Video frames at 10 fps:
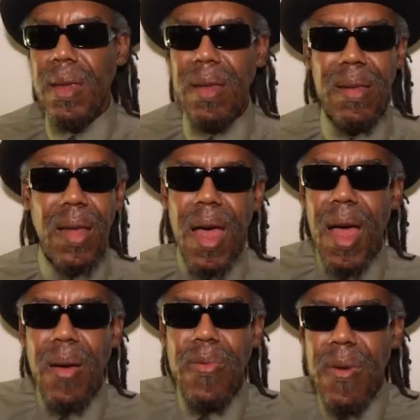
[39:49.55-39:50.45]
That's
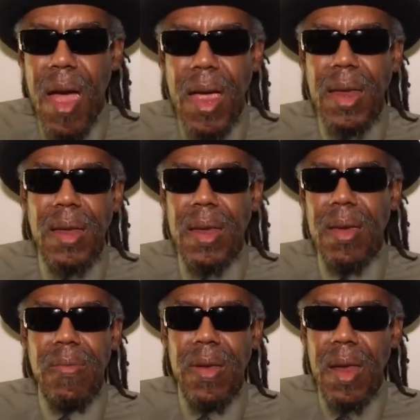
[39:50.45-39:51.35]
all right
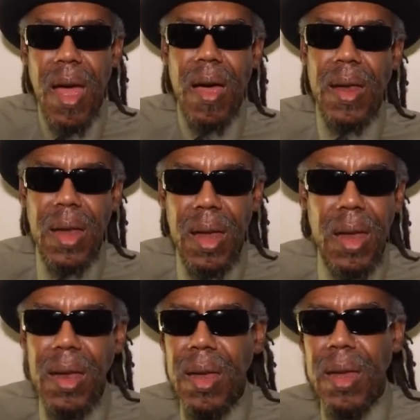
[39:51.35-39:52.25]
every now and
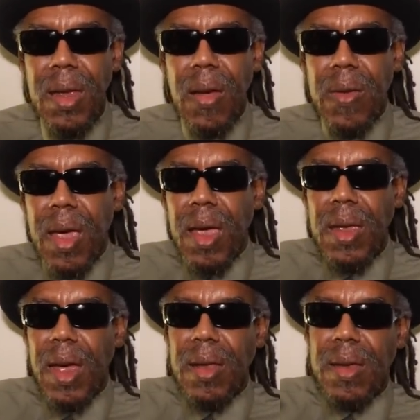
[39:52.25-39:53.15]
then. Okay,
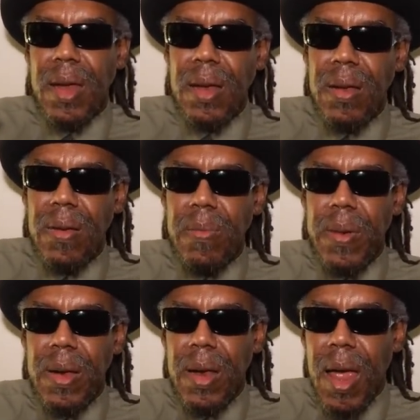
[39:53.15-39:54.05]
I take a little
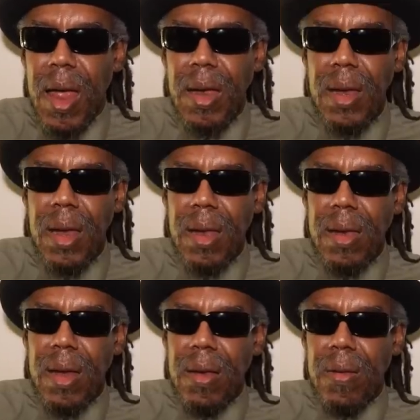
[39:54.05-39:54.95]
bit of that. I
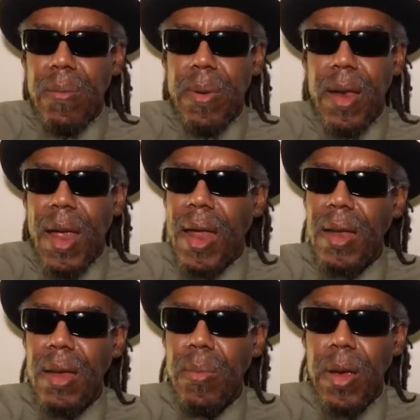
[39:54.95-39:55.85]
take a little bit of
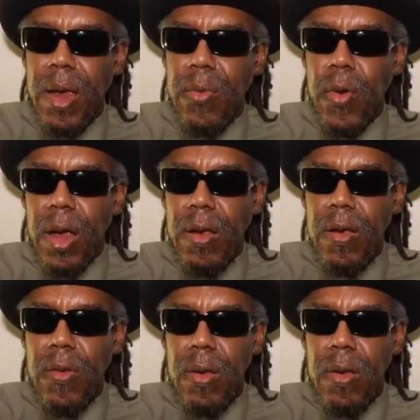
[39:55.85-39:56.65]
that. Wait, what?